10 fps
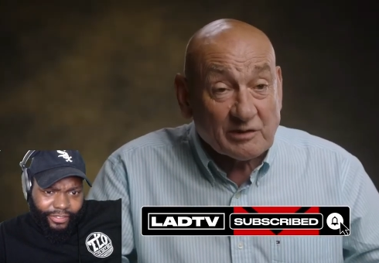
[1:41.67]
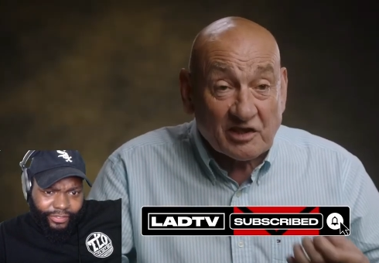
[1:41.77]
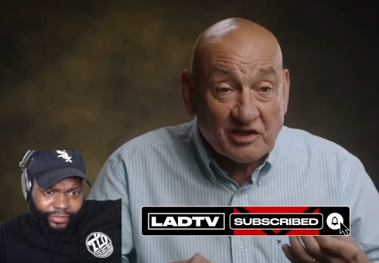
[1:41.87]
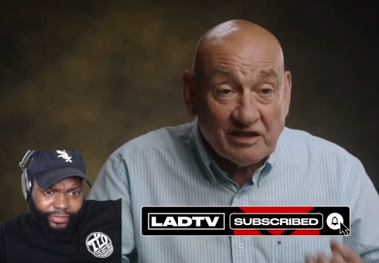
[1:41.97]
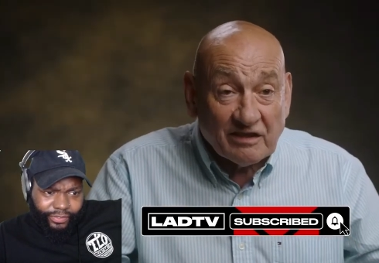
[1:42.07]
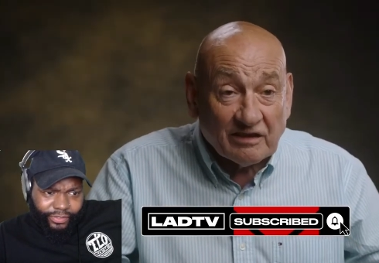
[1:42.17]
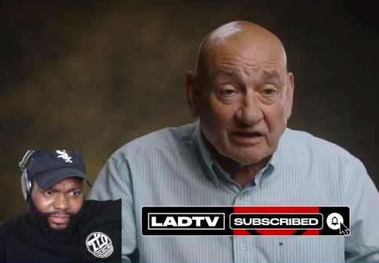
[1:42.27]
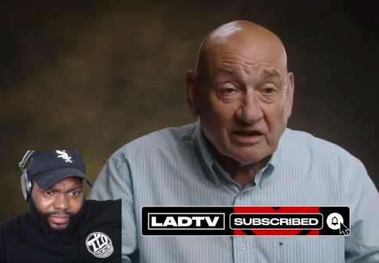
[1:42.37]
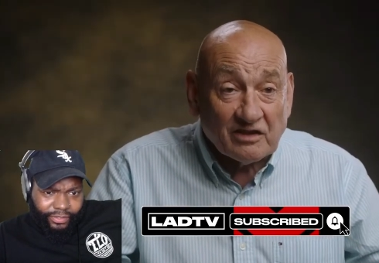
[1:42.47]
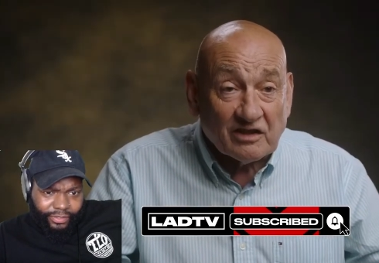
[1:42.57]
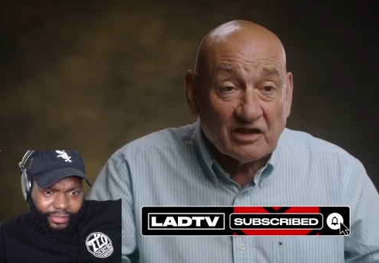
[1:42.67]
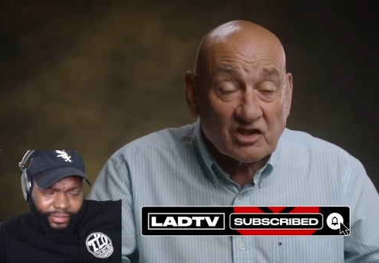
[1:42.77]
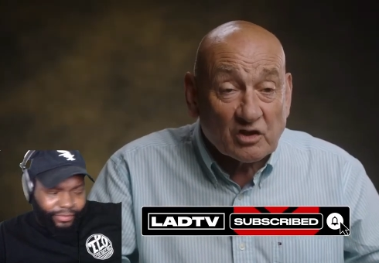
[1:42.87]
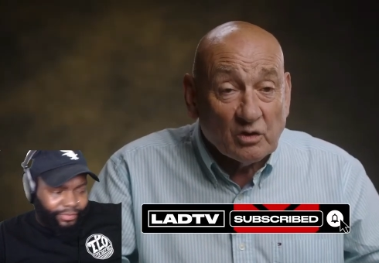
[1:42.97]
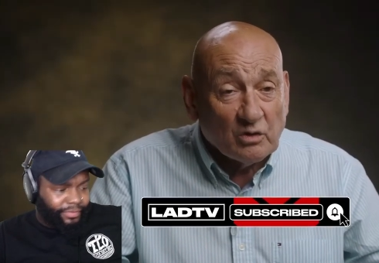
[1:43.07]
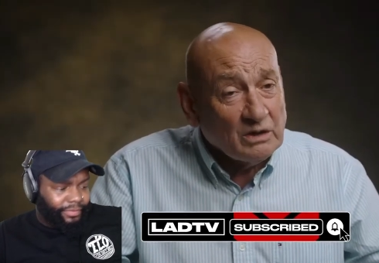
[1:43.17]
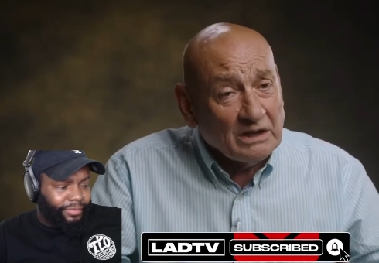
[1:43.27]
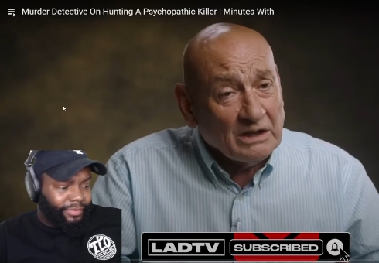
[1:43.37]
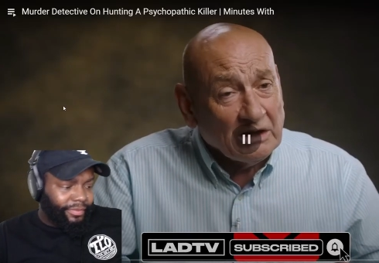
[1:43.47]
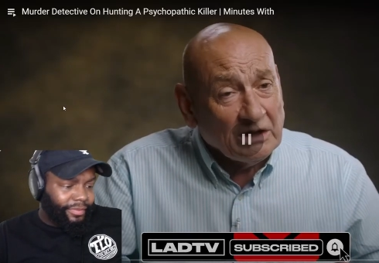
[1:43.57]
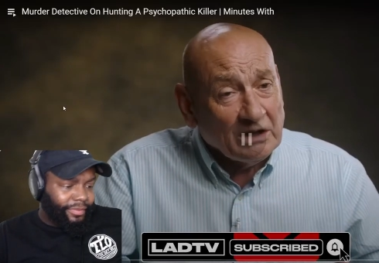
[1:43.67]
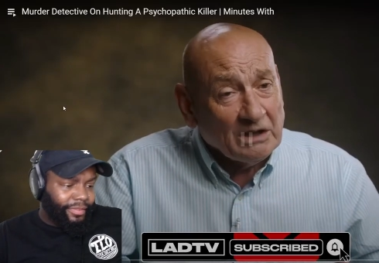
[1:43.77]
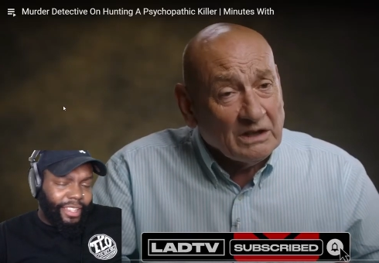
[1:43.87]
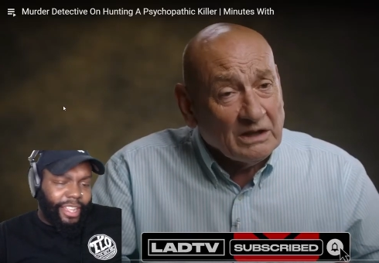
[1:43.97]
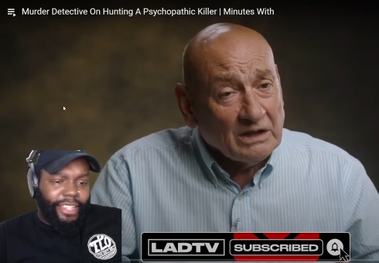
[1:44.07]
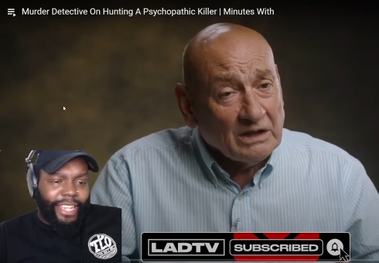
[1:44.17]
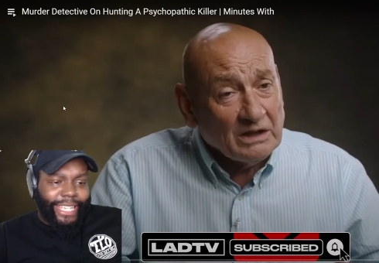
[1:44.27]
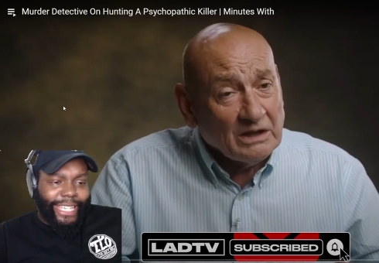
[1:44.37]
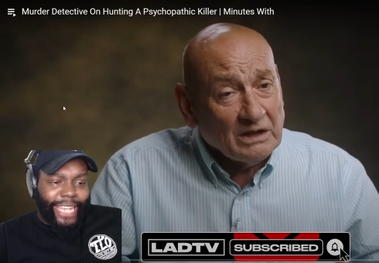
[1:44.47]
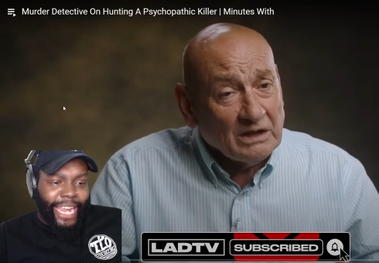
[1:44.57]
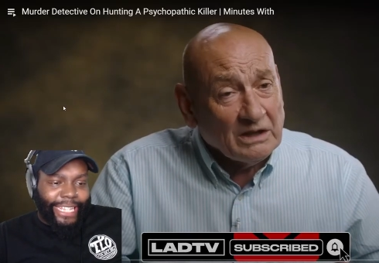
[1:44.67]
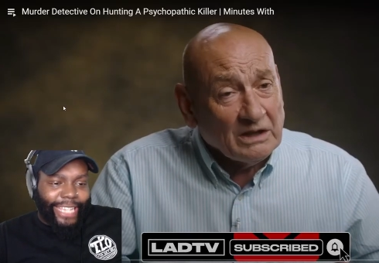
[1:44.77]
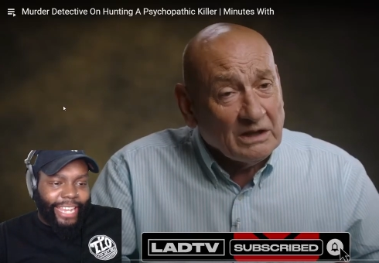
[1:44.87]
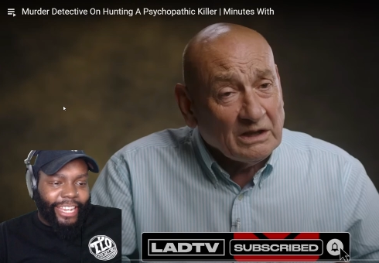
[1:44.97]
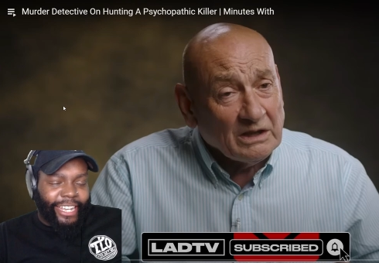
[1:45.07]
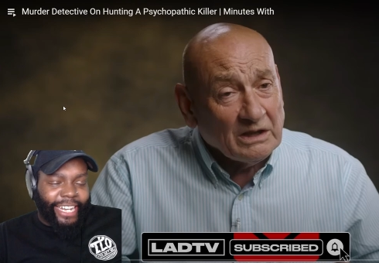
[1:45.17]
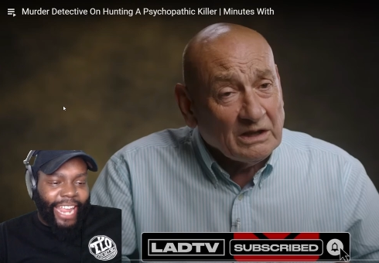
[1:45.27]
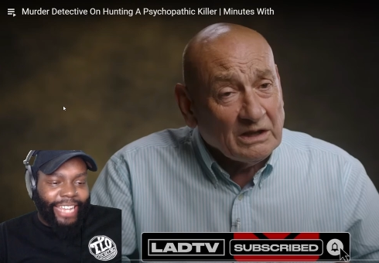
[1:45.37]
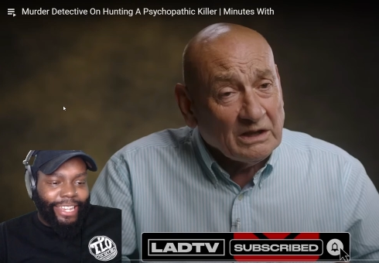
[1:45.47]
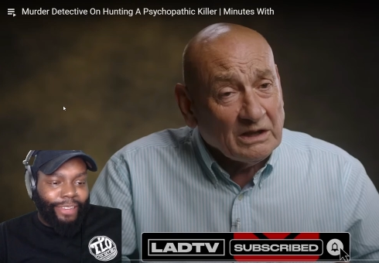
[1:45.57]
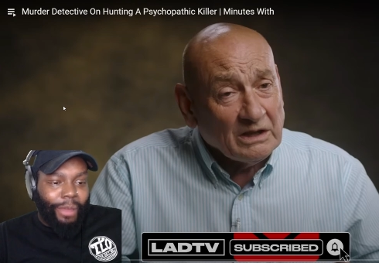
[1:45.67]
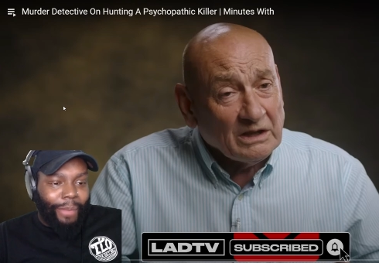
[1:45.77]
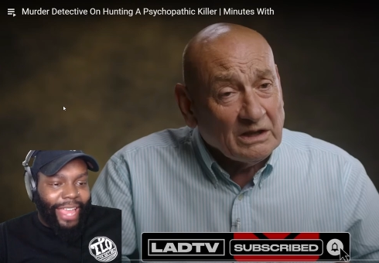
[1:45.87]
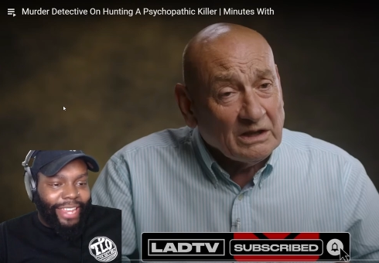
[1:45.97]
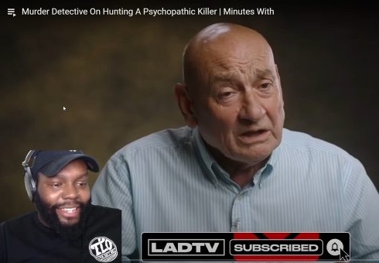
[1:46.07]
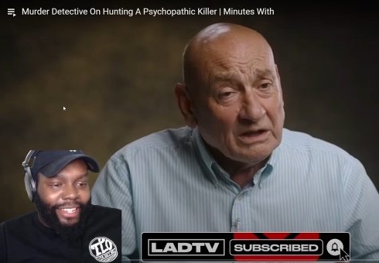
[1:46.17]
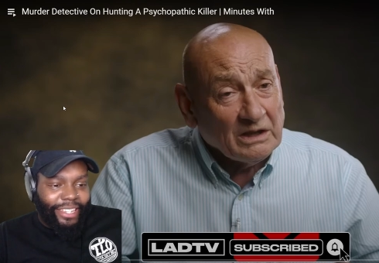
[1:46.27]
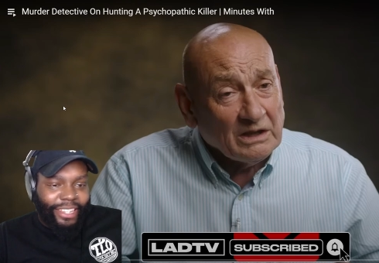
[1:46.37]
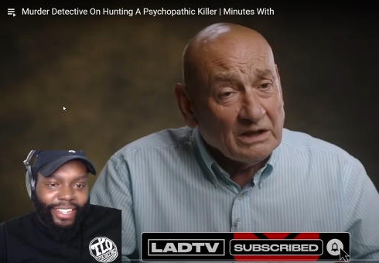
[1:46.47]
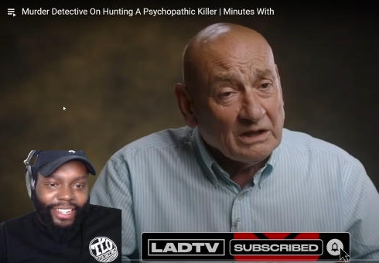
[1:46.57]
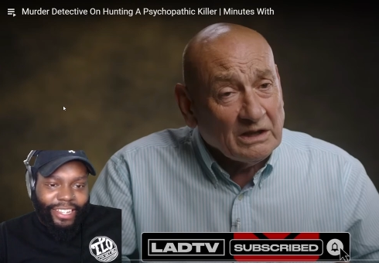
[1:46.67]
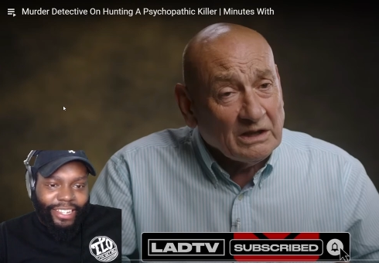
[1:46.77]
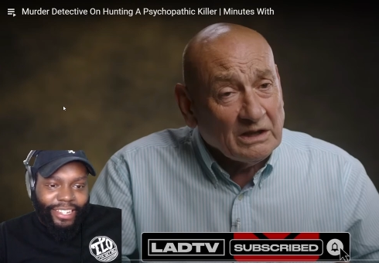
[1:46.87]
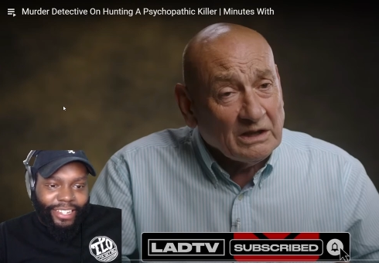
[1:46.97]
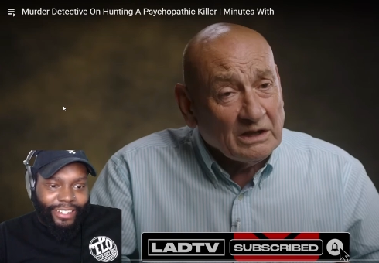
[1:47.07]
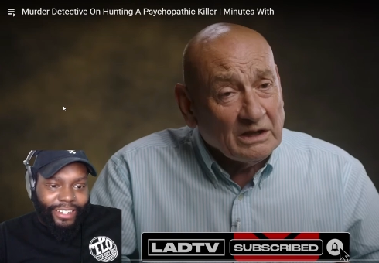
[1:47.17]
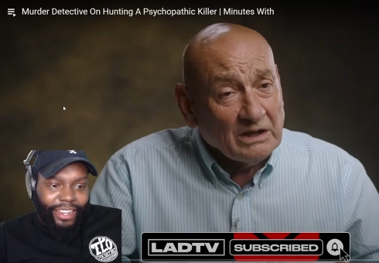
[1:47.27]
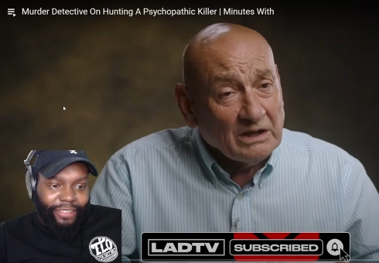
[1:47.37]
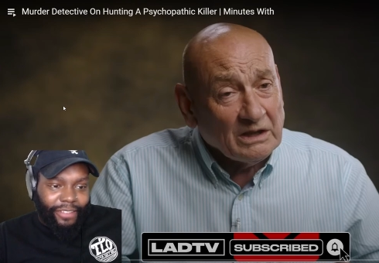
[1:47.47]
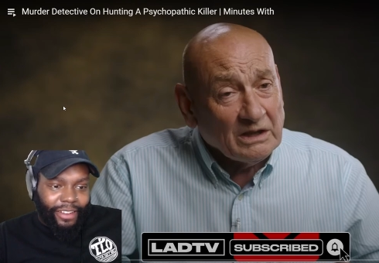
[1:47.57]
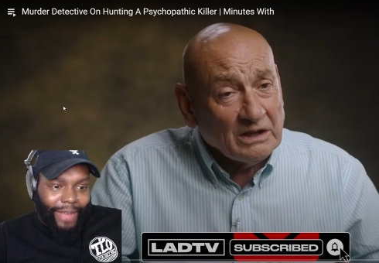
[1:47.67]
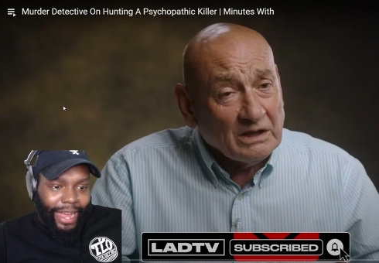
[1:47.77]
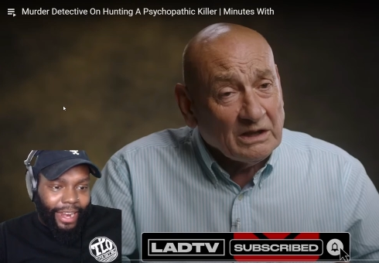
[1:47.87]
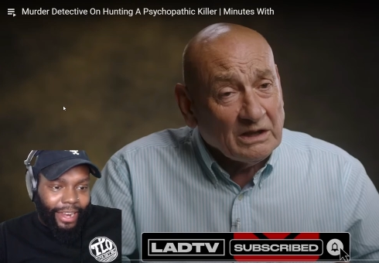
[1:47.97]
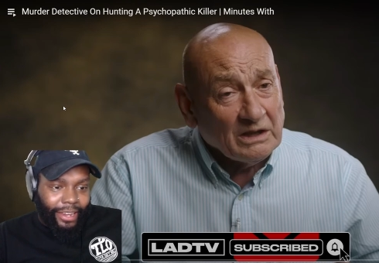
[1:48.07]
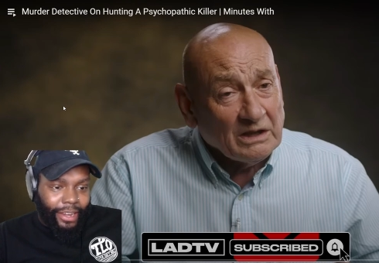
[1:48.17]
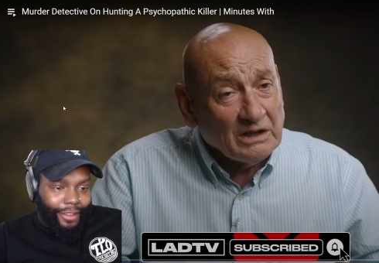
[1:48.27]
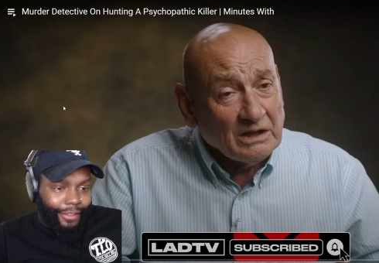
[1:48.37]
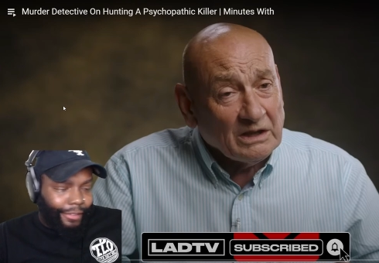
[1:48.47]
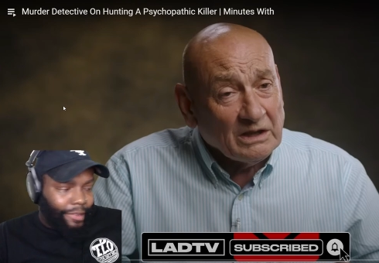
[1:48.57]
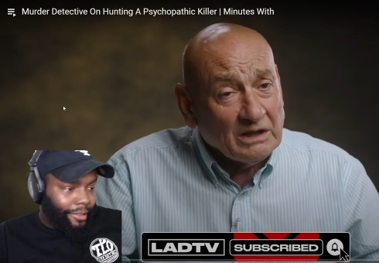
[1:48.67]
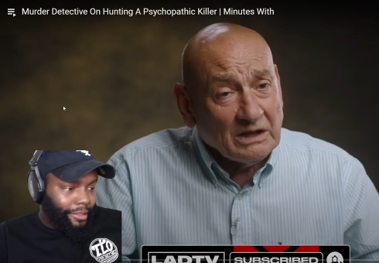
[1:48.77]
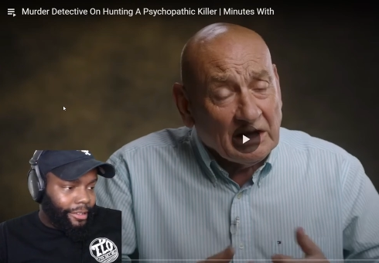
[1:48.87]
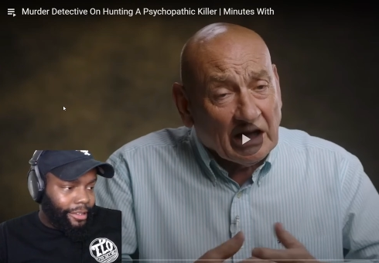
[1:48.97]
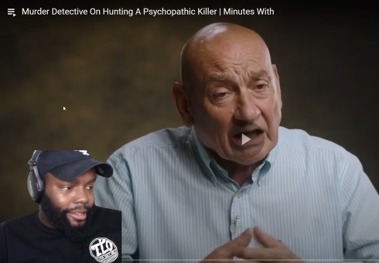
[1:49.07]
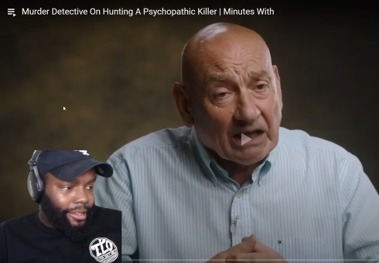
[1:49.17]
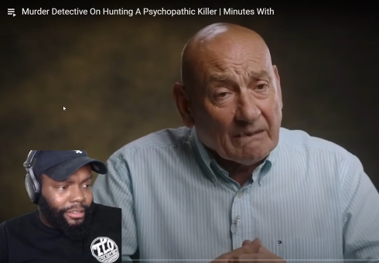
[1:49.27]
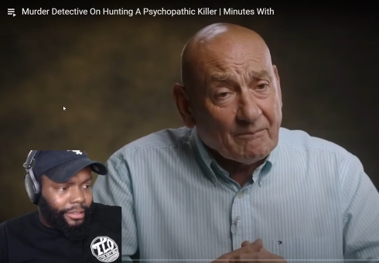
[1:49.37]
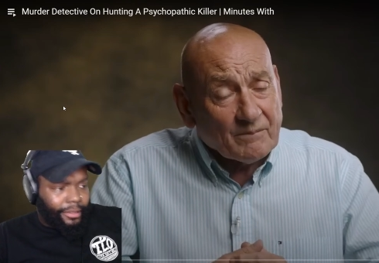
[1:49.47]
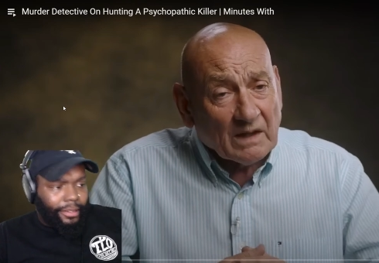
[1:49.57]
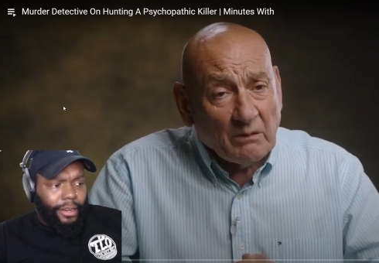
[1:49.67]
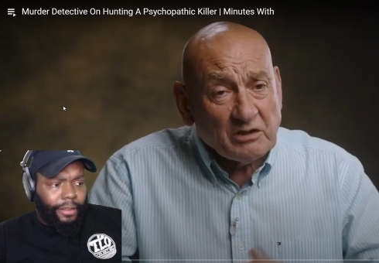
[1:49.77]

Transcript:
Speaker 1: I was a senior technician in a school.
Speaker 2: That's a date ingrained in my mind. Where are you from? Ireland?
Speaker 1: Um, I